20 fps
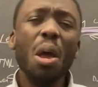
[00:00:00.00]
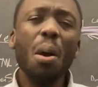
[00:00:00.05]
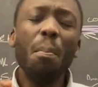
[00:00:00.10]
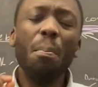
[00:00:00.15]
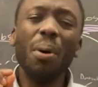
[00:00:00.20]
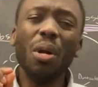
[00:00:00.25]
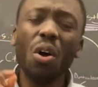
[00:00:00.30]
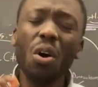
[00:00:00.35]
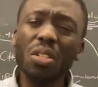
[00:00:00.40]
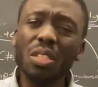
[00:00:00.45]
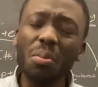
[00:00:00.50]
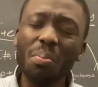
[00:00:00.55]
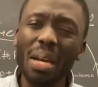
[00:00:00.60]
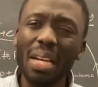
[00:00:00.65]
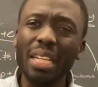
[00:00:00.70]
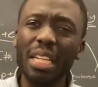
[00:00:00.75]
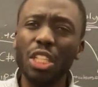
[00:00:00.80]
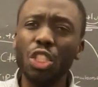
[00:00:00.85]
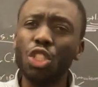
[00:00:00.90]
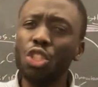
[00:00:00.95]
But
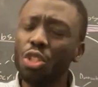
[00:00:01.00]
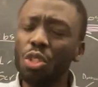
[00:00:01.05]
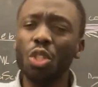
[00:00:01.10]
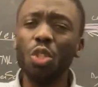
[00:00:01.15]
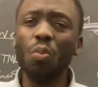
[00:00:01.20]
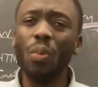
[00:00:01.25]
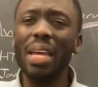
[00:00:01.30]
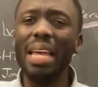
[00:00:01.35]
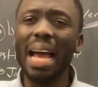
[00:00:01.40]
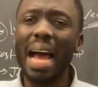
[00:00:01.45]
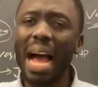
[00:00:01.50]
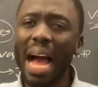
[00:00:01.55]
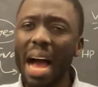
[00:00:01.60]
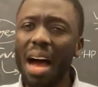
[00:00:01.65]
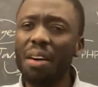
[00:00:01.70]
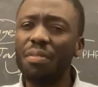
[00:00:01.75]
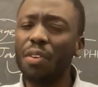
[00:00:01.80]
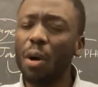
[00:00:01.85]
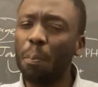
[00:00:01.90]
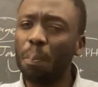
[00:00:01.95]
ultimately, shouldn't we
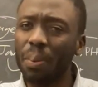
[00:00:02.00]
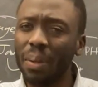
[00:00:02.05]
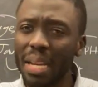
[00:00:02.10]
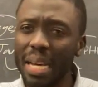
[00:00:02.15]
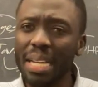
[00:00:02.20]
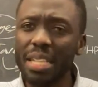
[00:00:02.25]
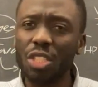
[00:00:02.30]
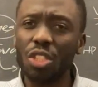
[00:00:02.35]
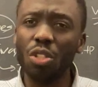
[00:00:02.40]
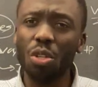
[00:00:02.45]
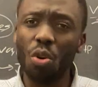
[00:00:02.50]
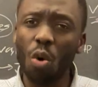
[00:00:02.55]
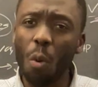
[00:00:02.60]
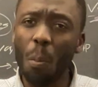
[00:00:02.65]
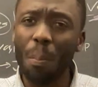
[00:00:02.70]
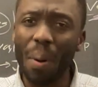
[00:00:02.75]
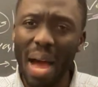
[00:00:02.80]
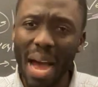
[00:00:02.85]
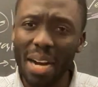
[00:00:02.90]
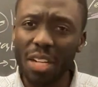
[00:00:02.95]
have a place to go
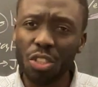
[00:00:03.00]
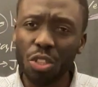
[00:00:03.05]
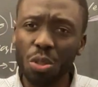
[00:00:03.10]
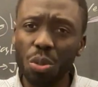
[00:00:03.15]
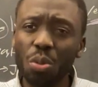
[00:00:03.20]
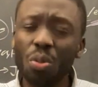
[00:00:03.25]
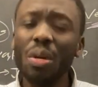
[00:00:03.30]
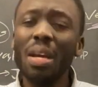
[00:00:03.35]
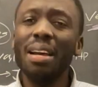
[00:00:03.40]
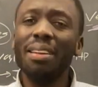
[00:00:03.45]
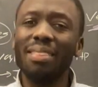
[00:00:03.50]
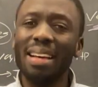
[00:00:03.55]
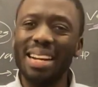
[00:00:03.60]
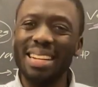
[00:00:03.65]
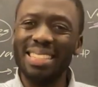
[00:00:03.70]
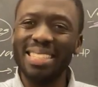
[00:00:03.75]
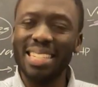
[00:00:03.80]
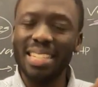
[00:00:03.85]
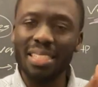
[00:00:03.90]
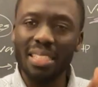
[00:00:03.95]
back to that
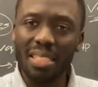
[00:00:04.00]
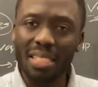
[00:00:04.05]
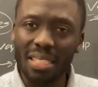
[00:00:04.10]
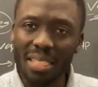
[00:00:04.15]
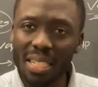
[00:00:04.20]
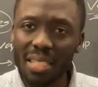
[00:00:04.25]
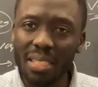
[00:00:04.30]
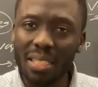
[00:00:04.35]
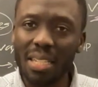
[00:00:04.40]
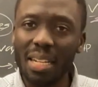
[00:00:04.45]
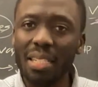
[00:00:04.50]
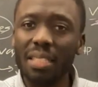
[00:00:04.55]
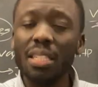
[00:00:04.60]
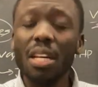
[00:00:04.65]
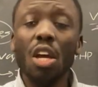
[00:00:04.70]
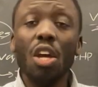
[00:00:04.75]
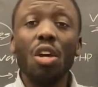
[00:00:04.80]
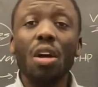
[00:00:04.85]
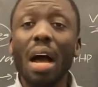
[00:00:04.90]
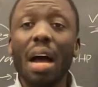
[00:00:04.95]
is consistent
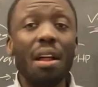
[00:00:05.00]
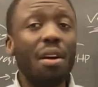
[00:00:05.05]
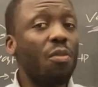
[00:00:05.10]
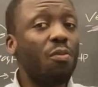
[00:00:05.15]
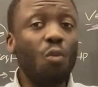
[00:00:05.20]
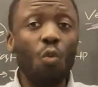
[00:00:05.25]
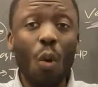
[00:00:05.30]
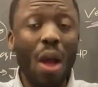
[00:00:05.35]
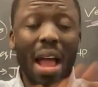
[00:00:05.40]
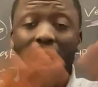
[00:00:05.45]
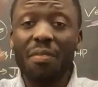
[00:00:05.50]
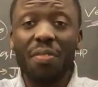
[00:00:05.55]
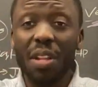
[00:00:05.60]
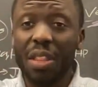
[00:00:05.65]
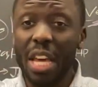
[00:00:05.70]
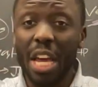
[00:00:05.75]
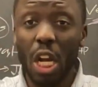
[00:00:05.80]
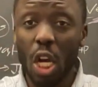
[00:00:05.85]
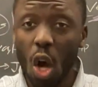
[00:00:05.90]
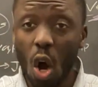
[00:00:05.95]
wherever
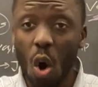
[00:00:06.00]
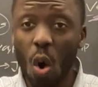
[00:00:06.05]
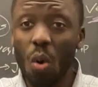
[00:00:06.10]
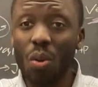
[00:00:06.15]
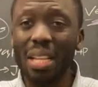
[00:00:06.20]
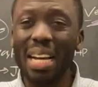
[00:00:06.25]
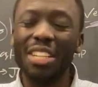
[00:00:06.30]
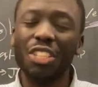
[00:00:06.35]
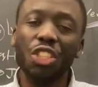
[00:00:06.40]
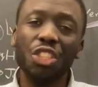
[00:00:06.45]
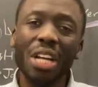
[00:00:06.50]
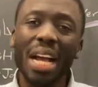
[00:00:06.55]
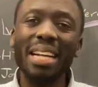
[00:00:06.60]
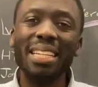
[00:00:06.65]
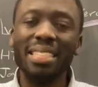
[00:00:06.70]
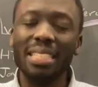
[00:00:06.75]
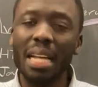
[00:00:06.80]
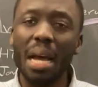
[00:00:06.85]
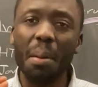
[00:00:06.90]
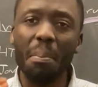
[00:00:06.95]
they go, that
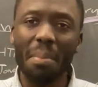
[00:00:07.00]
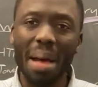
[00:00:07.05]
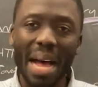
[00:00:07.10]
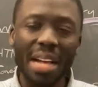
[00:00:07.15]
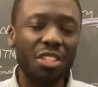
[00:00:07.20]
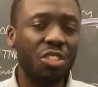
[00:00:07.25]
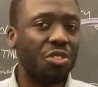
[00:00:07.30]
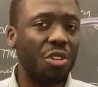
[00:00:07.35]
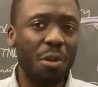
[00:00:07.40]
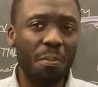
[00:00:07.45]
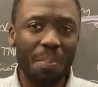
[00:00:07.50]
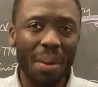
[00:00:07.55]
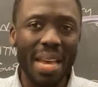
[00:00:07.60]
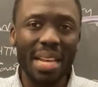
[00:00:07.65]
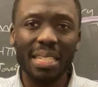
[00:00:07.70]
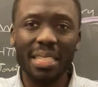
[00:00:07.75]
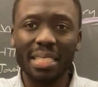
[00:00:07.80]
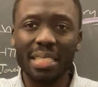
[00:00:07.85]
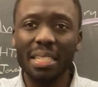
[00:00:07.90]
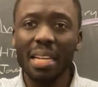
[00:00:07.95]
checks their
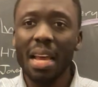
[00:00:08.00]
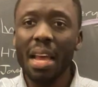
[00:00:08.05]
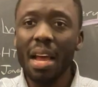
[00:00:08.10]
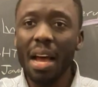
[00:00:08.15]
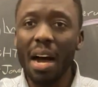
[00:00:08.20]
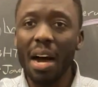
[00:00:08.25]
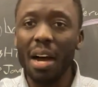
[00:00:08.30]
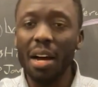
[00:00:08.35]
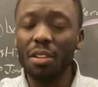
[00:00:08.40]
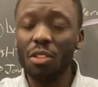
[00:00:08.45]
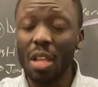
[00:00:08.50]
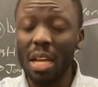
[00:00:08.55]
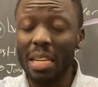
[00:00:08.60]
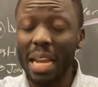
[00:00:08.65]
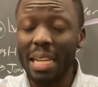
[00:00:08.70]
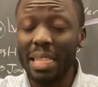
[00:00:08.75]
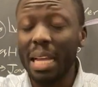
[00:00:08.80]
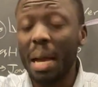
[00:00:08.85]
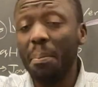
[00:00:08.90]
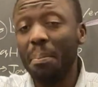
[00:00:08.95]
mastery-based,
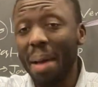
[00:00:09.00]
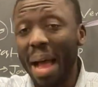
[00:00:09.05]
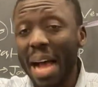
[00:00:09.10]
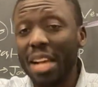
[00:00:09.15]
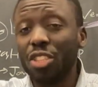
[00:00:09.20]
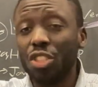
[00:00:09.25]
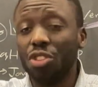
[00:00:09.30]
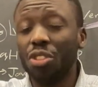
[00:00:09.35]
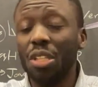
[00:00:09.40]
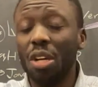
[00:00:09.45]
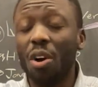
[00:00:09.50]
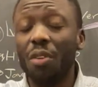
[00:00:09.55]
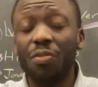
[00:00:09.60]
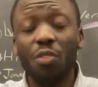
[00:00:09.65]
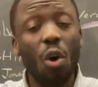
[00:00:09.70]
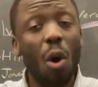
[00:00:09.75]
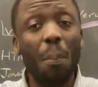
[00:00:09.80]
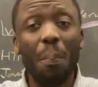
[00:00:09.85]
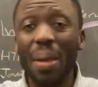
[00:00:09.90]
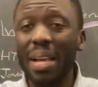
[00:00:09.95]
their mastery of
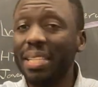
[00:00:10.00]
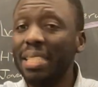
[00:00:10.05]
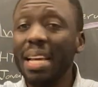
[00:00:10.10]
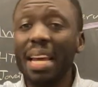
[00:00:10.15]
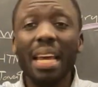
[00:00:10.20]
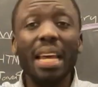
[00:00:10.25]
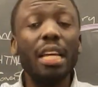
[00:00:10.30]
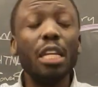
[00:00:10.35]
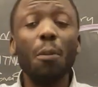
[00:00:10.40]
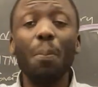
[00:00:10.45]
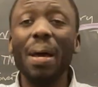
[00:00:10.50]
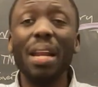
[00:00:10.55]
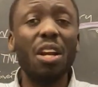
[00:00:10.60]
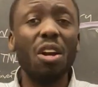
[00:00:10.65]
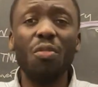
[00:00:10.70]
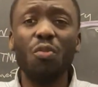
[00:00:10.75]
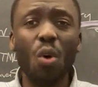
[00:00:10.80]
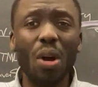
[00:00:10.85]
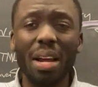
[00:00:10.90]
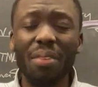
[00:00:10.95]
topics, independent
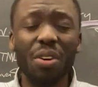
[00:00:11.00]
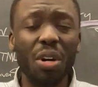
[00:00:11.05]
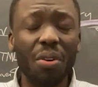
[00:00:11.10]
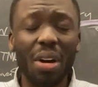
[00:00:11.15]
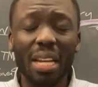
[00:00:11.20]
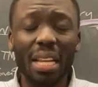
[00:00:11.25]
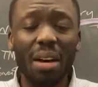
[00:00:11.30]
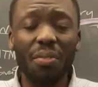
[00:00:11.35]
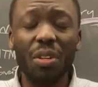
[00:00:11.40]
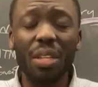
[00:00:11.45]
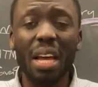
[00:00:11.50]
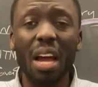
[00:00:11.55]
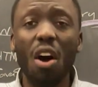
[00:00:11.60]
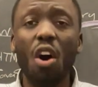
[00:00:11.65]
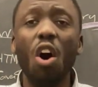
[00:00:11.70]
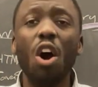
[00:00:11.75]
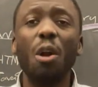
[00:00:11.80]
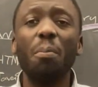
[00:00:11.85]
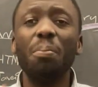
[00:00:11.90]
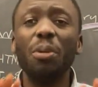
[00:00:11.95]
of whatever grade level they're
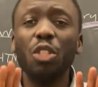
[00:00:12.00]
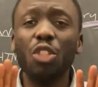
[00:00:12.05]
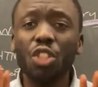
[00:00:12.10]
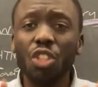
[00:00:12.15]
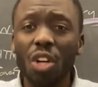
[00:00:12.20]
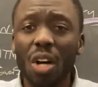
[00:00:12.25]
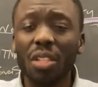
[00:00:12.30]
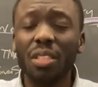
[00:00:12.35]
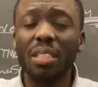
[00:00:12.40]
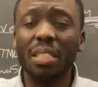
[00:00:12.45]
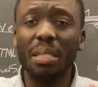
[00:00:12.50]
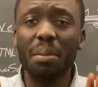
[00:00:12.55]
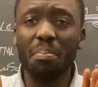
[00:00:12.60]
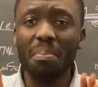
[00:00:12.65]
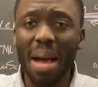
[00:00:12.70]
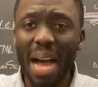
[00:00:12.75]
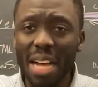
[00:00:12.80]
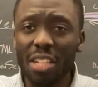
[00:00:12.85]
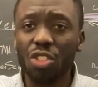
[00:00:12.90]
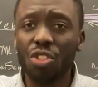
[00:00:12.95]
on, but just the
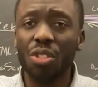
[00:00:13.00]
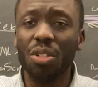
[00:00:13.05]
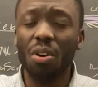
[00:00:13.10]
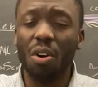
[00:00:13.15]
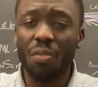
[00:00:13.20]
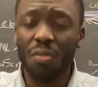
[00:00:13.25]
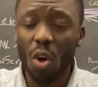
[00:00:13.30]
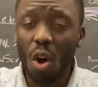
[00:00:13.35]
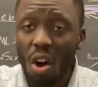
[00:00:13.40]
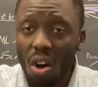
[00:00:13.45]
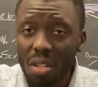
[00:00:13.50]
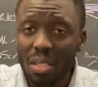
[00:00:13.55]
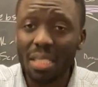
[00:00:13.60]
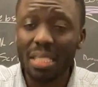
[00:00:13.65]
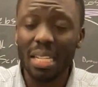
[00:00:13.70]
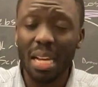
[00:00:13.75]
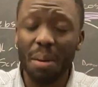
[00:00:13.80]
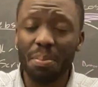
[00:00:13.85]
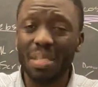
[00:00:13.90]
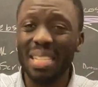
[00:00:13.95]
mastery of
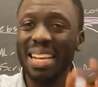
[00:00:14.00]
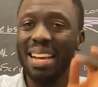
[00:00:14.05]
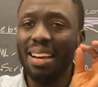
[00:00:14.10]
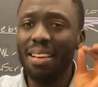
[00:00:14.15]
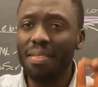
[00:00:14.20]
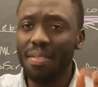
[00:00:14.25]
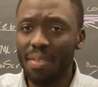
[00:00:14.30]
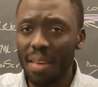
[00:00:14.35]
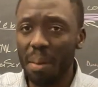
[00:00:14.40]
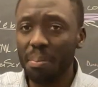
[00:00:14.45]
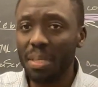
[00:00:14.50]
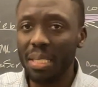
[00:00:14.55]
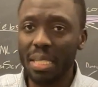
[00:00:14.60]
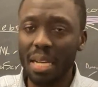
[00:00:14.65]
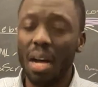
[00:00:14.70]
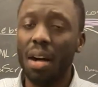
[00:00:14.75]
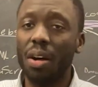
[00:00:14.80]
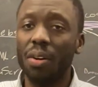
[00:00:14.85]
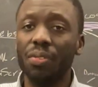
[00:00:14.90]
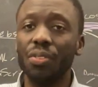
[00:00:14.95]
concepts
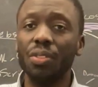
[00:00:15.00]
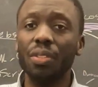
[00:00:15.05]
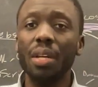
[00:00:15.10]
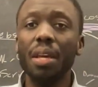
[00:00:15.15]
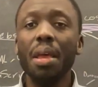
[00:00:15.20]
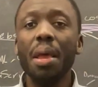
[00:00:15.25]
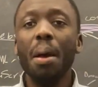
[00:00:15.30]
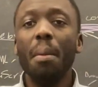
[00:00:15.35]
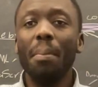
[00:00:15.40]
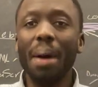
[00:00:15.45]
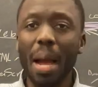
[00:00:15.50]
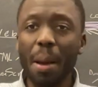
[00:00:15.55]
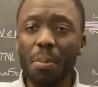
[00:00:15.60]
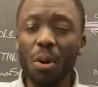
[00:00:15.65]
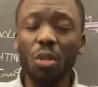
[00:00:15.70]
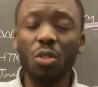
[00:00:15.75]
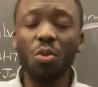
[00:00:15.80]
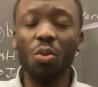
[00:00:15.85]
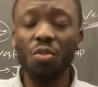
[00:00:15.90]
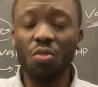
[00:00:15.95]
themselves. My
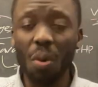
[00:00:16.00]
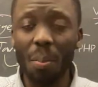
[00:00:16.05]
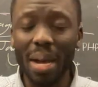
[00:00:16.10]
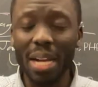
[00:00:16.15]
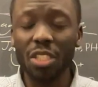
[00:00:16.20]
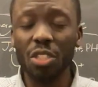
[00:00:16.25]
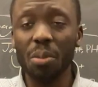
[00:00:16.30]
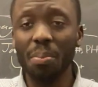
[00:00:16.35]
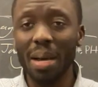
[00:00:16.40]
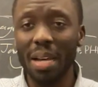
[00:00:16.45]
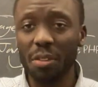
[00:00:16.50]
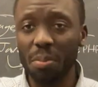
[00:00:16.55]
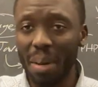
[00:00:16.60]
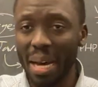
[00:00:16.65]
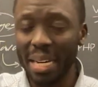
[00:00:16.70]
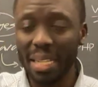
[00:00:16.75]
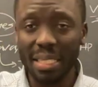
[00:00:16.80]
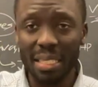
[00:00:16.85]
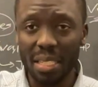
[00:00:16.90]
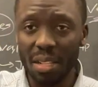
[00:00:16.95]
book, Tools for Mastering
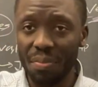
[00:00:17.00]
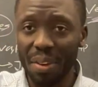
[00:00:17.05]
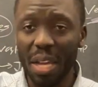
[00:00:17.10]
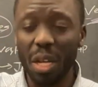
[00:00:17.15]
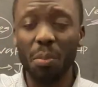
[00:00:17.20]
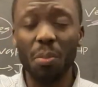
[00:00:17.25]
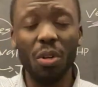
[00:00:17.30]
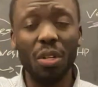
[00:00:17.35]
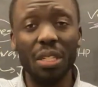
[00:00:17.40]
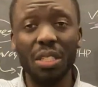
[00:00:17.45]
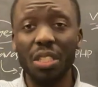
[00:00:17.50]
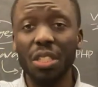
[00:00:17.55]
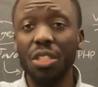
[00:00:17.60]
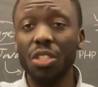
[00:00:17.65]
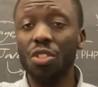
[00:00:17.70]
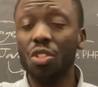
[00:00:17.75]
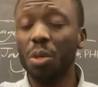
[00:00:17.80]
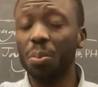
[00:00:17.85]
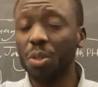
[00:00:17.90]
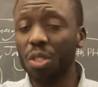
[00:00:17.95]
Mathematics, is available in the
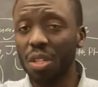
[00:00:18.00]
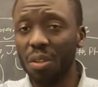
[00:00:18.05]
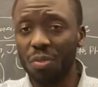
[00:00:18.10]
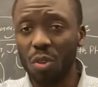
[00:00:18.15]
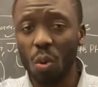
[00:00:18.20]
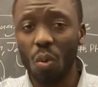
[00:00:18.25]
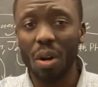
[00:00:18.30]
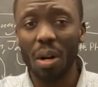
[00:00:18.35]
description if you want